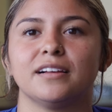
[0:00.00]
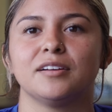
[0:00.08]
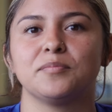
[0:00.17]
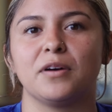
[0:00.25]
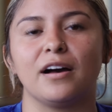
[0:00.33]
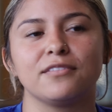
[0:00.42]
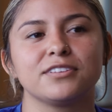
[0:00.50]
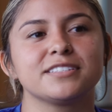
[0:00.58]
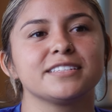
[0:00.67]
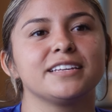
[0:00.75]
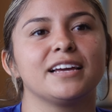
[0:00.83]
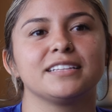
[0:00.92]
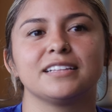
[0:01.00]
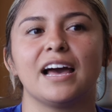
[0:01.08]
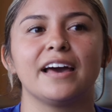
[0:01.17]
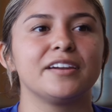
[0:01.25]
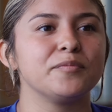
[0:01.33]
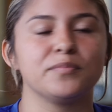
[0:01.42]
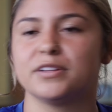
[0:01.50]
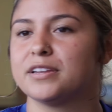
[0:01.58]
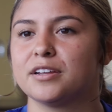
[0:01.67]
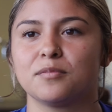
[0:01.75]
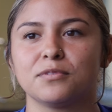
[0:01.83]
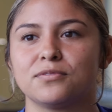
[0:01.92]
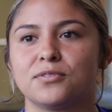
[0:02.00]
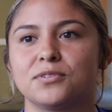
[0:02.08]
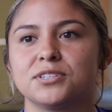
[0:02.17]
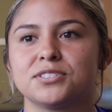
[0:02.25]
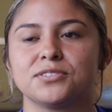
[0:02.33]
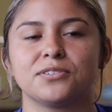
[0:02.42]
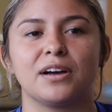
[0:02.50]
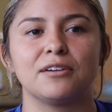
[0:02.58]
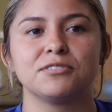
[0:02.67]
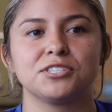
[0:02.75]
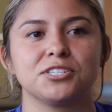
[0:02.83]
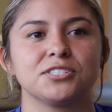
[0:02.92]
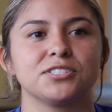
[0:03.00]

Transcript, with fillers: Obviously, I hadn't been here before, so I was